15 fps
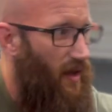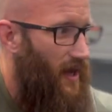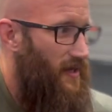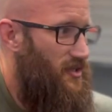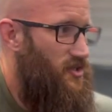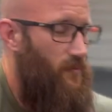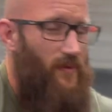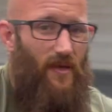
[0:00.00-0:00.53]
And
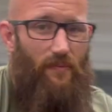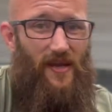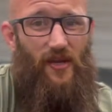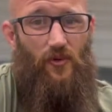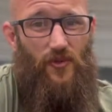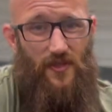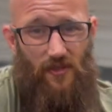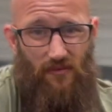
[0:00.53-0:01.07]
it should be a
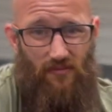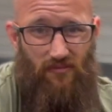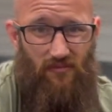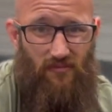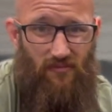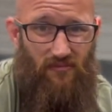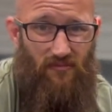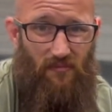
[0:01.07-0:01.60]
minute or two,
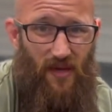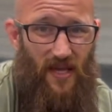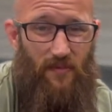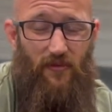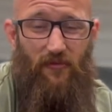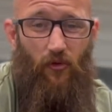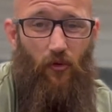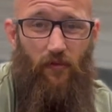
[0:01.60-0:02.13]

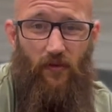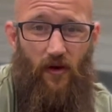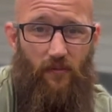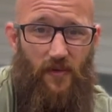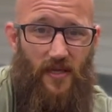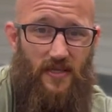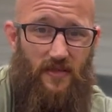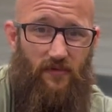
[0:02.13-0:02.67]
maybe 4 or 5
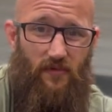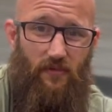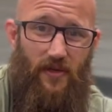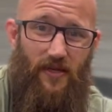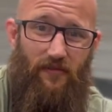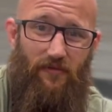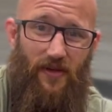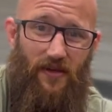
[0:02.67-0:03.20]
minutes if you're
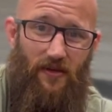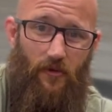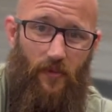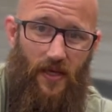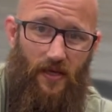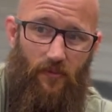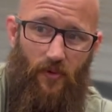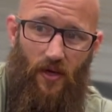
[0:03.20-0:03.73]
really feeling
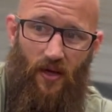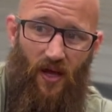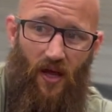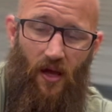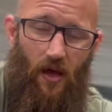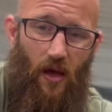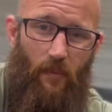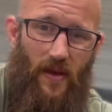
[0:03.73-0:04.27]
committed, but
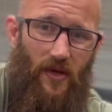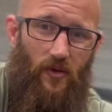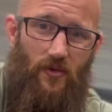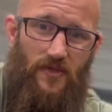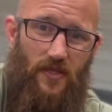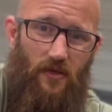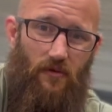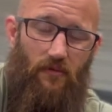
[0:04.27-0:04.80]
a minute or
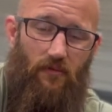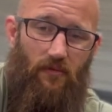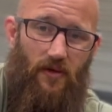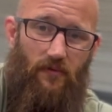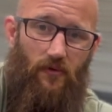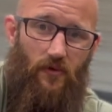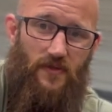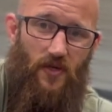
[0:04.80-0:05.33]
two, 3
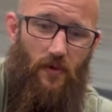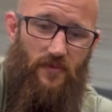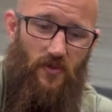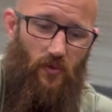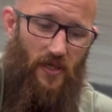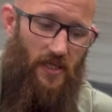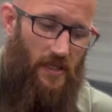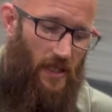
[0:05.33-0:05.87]
or 4 times a
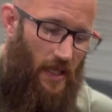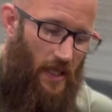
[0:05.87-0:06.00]
week,